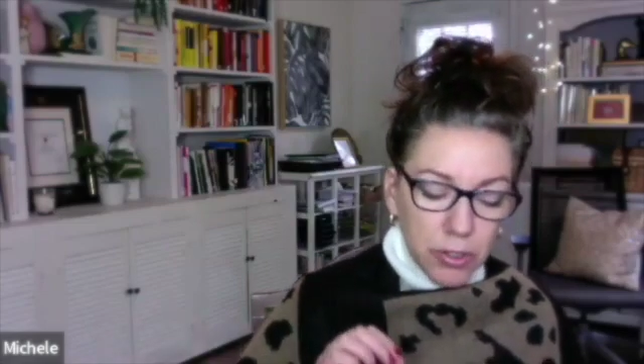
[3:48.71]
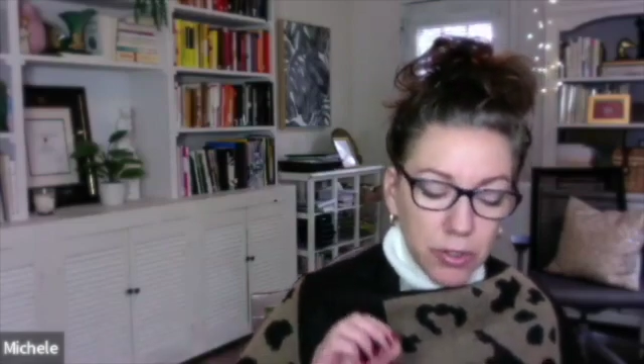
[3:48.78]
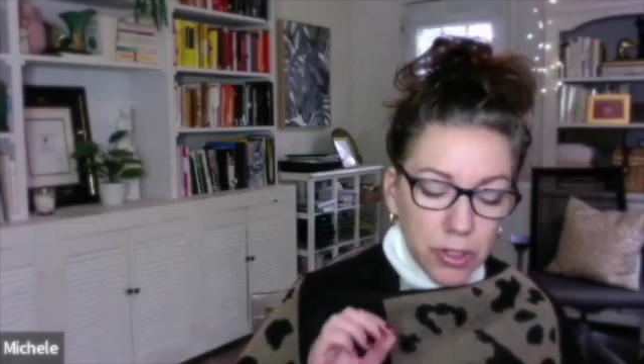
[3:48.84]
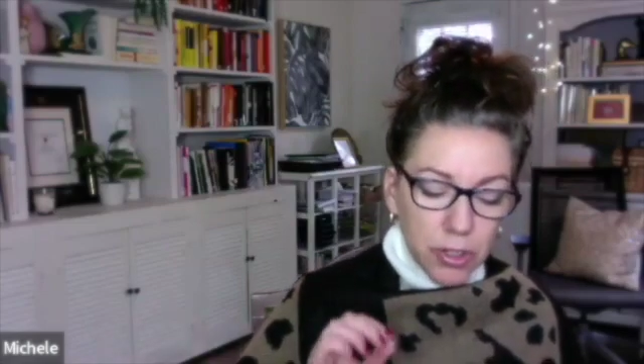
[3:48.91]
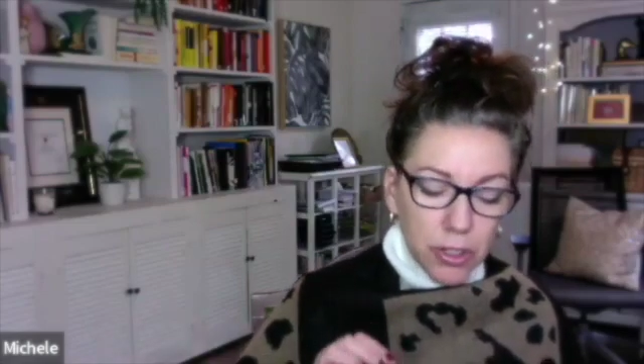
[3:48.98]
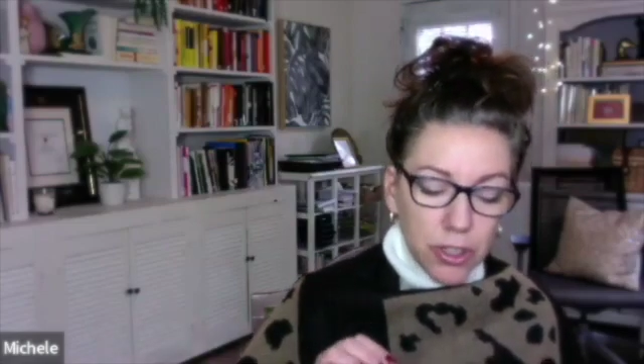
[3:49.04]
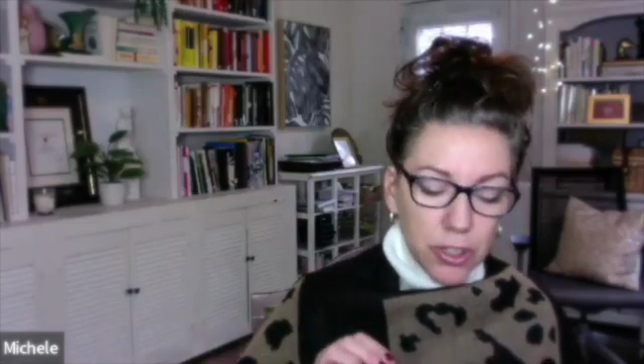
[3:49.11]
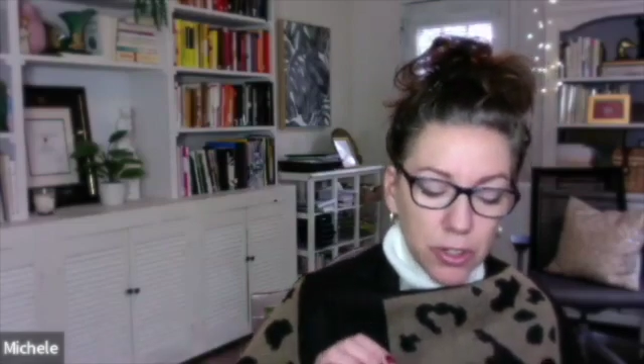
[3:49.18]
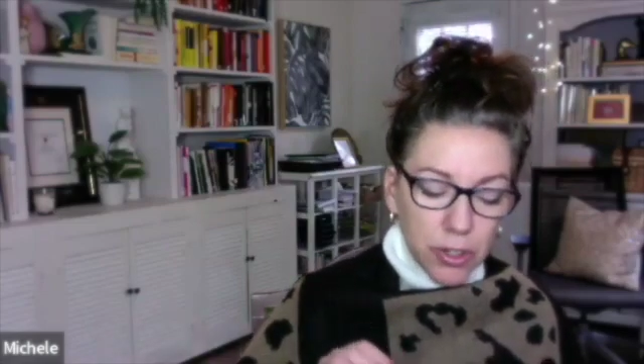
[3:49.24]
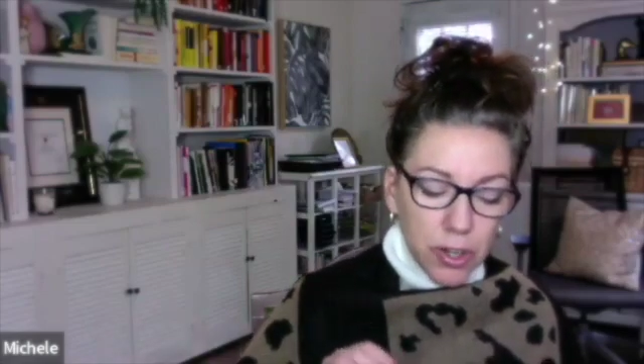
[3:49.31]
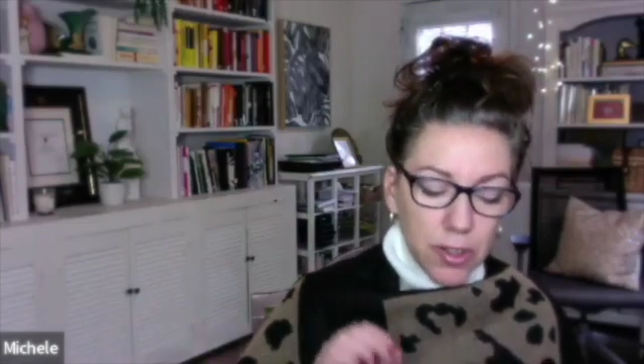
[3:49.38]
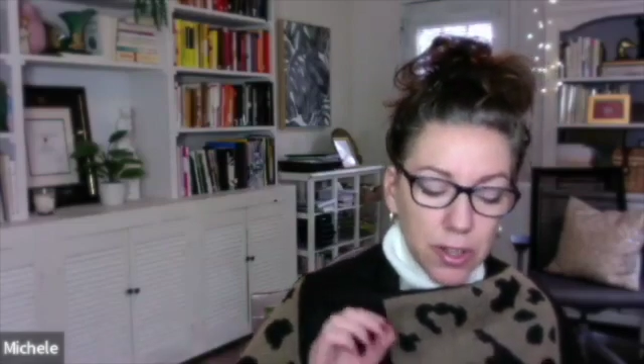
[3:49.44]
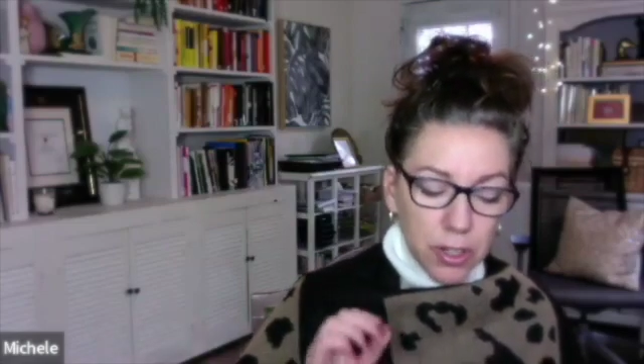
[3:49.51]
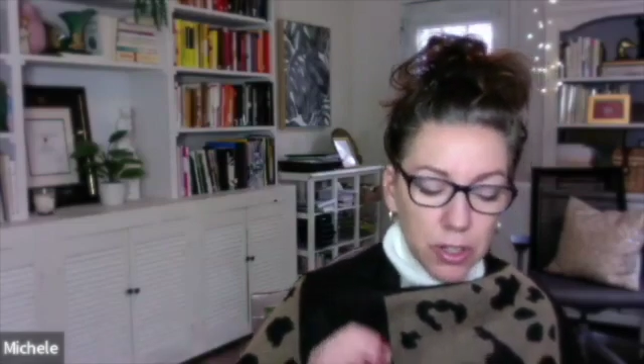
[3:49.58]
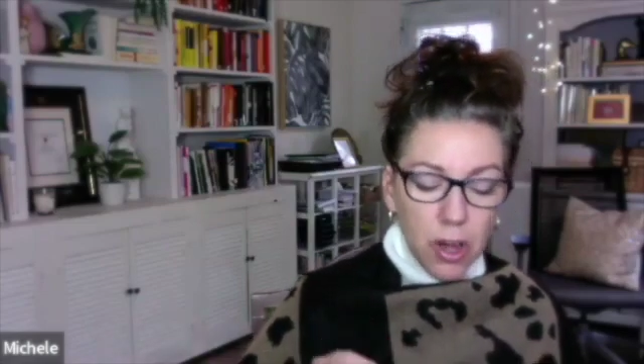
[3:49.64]
nurture the
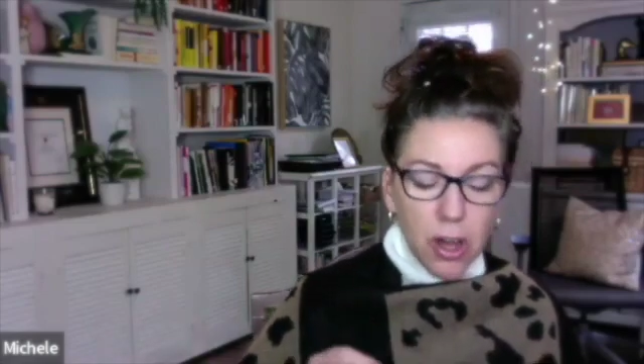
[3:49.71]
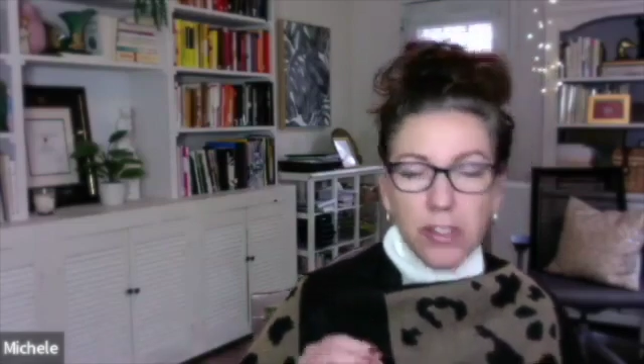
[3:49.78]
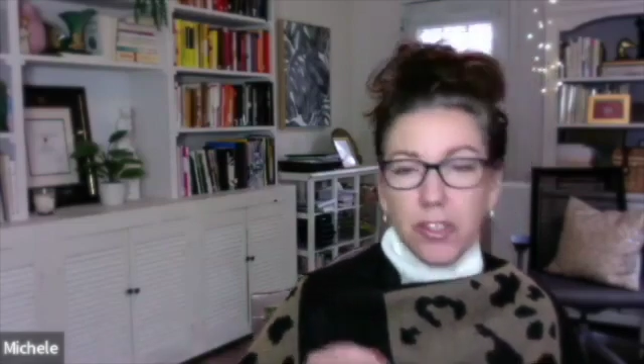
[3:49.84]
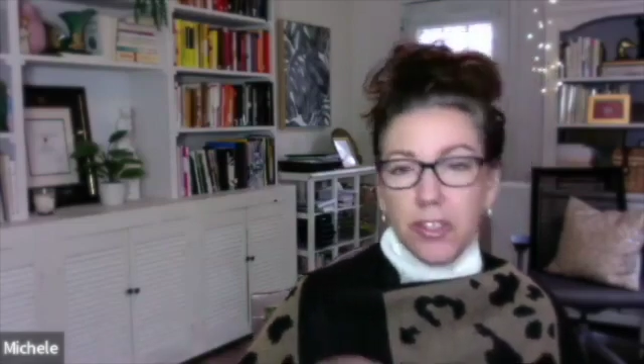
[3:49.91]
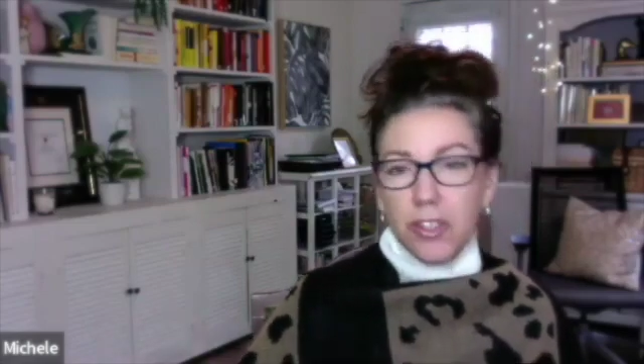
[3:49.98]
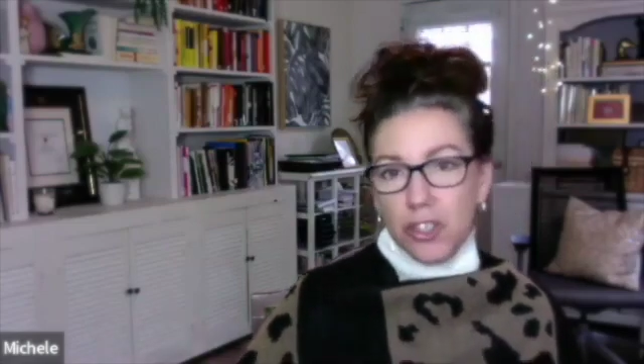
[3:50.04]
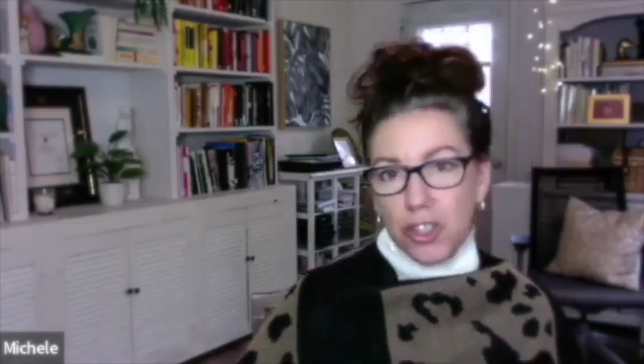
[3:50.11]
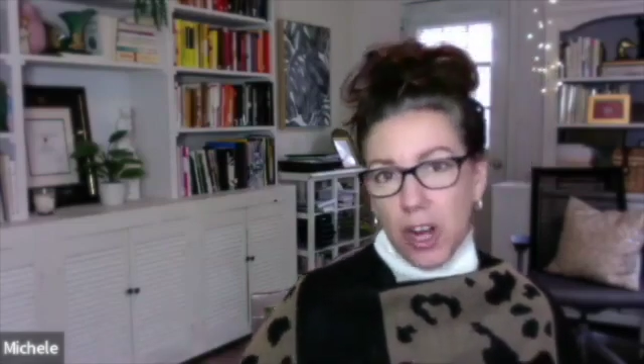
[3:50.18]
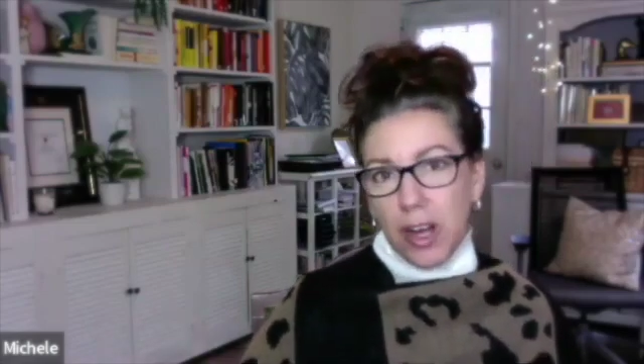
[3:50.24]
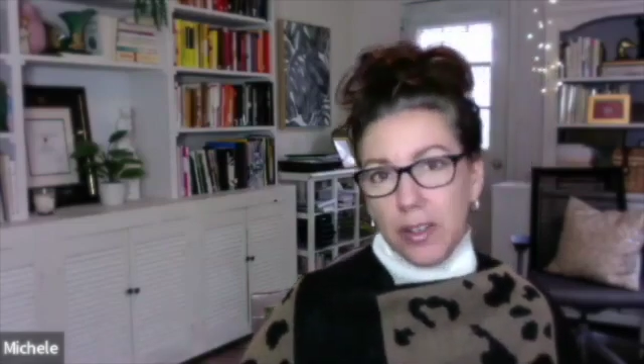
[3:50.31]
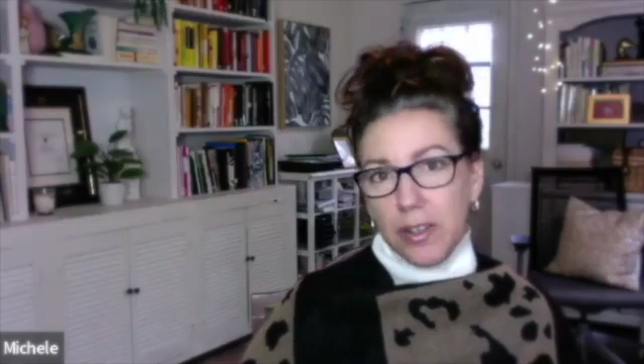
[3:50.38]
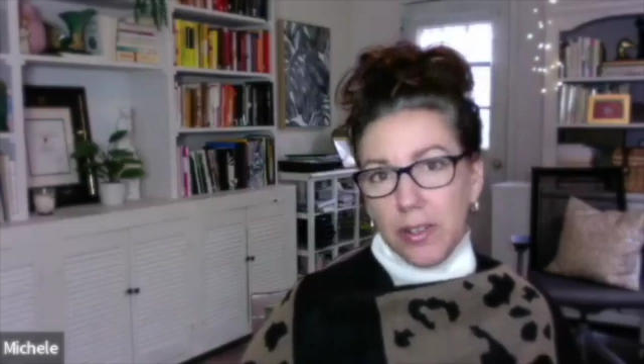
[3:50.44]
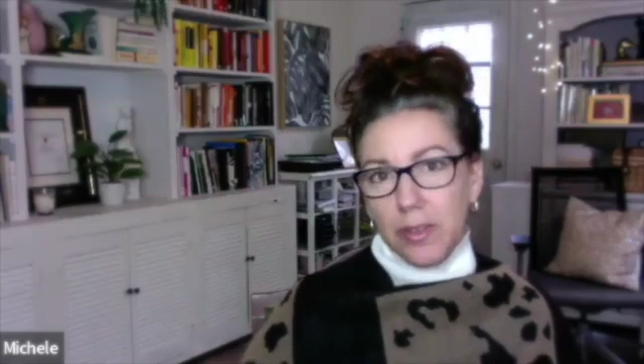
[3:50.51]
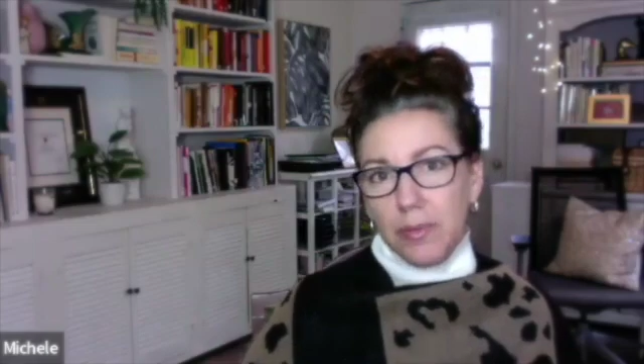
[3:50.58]
lost child,